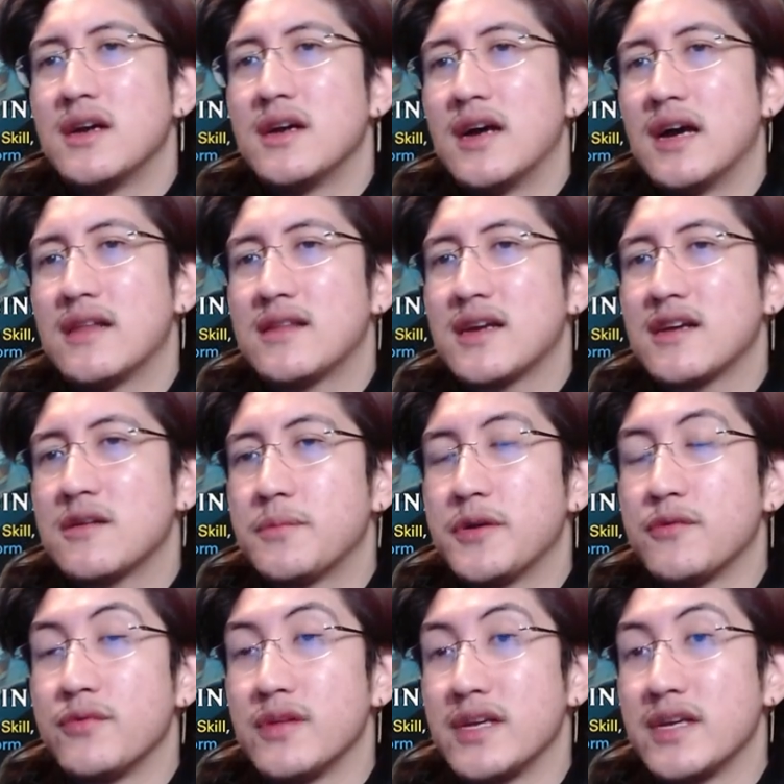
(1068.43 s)
I think it'd be
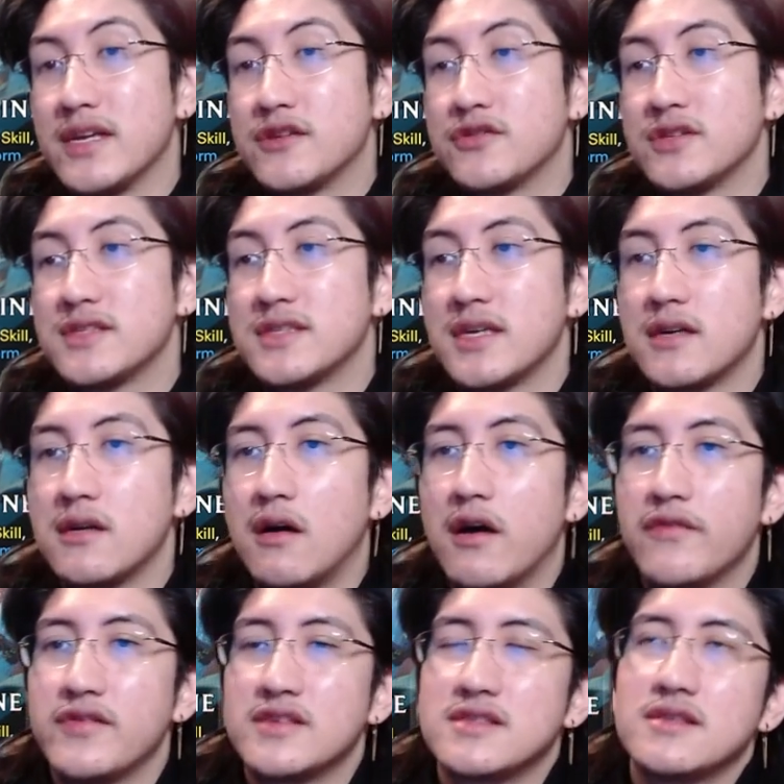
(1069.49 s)
really interesting.
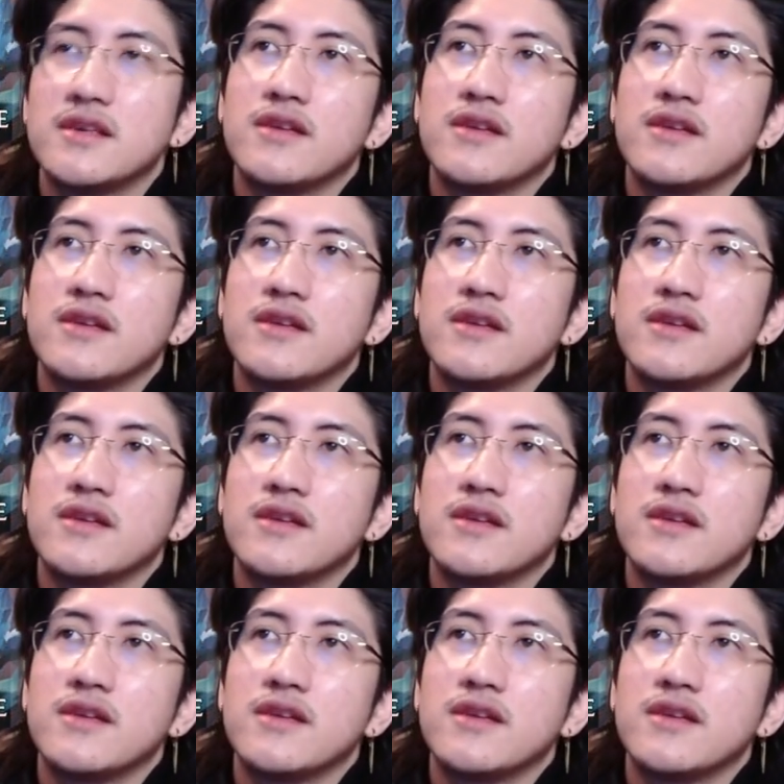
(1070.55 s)
Obviously